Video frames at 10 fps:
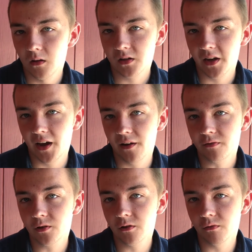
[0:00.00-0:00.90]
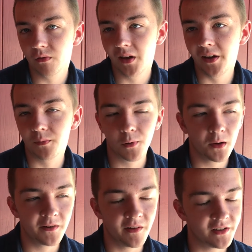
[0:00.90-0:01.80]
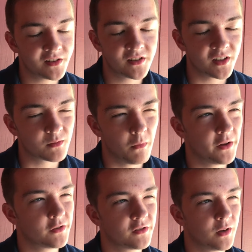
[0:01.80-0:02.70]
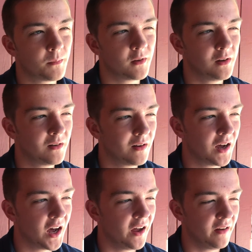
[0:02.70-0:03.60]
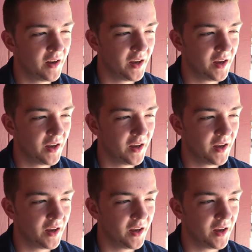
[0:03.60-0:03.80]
So yeah, after like probably like 6 months or something, I